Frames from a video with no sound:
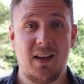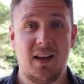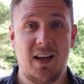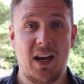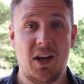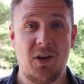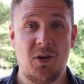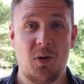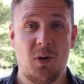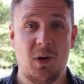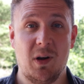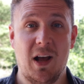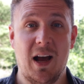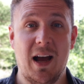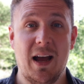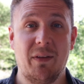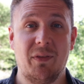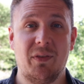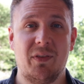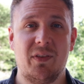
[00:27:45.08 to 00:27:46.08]
in your
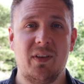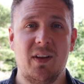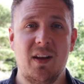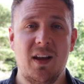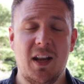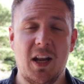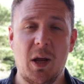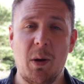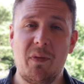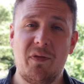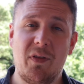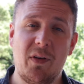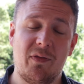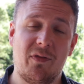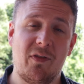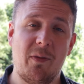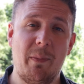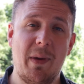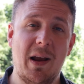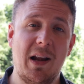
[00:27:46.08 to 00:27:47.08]
lives. Now, if you're
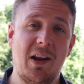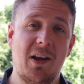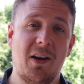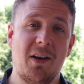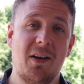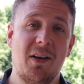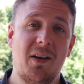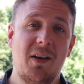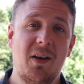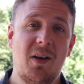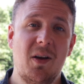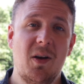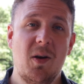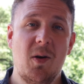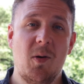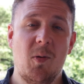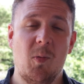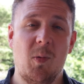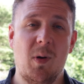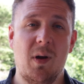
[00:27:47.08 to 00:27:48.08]
familiar
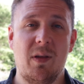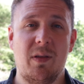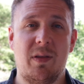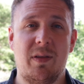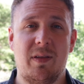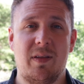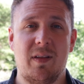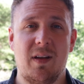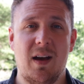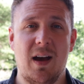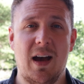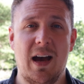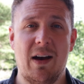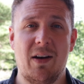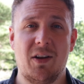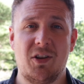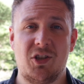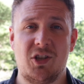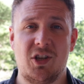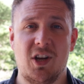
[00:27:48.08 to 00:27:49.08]
with
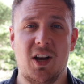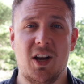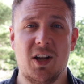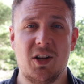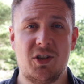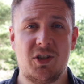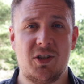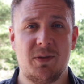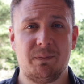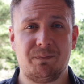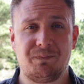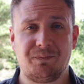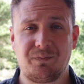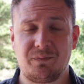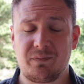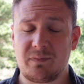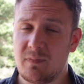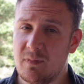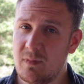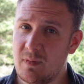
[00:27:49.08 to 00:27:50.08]
our church
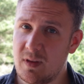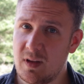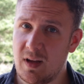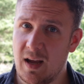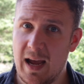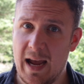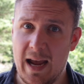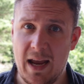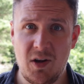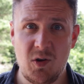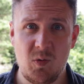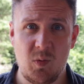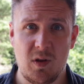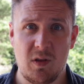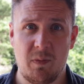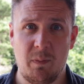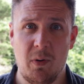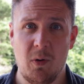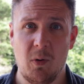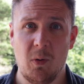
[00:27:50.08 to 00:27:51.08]
and
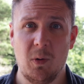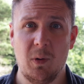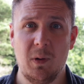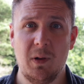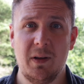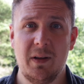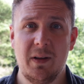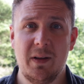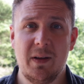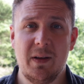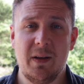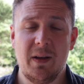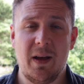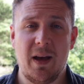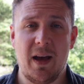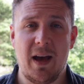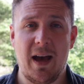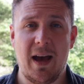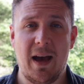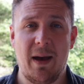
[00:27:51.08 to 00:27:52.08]
with Paul,
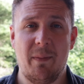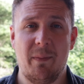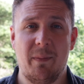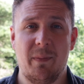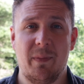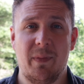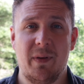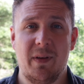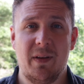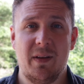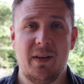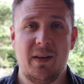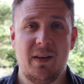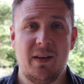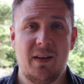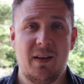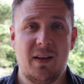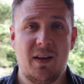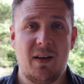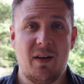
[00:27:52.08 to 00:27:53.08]

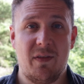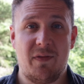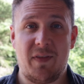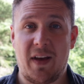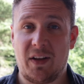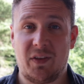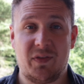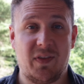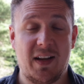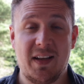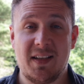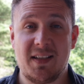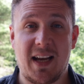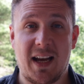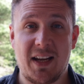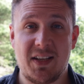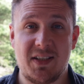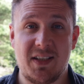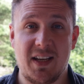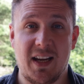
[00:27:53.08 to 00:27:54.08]
that's
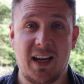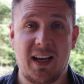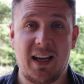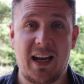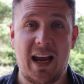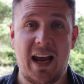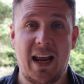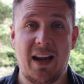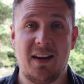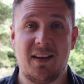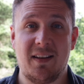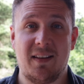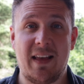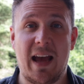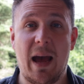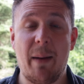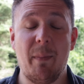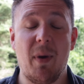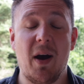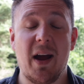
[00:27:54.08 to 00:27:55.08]
fantastic, and
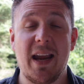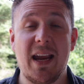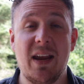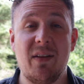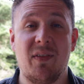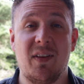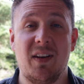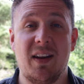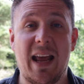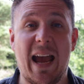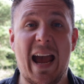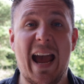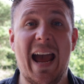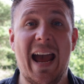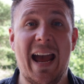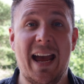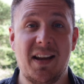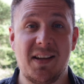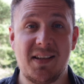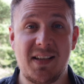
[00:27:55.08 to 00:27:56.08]
that might even
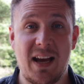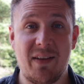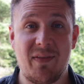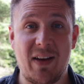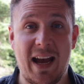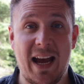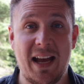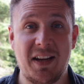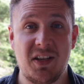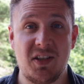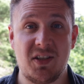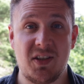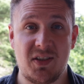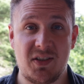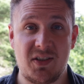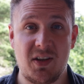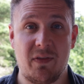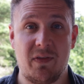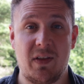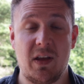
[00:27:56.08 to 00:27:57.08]
have added to
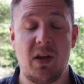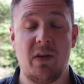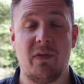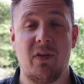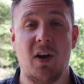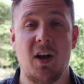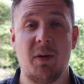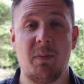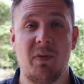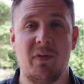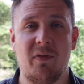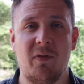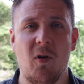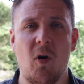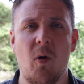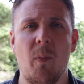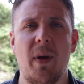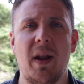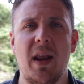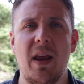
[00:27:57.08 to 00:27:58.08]
stuff that you've heard
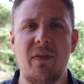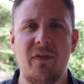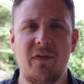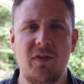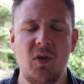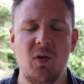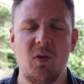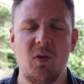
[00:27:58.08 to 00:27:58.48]
before. But if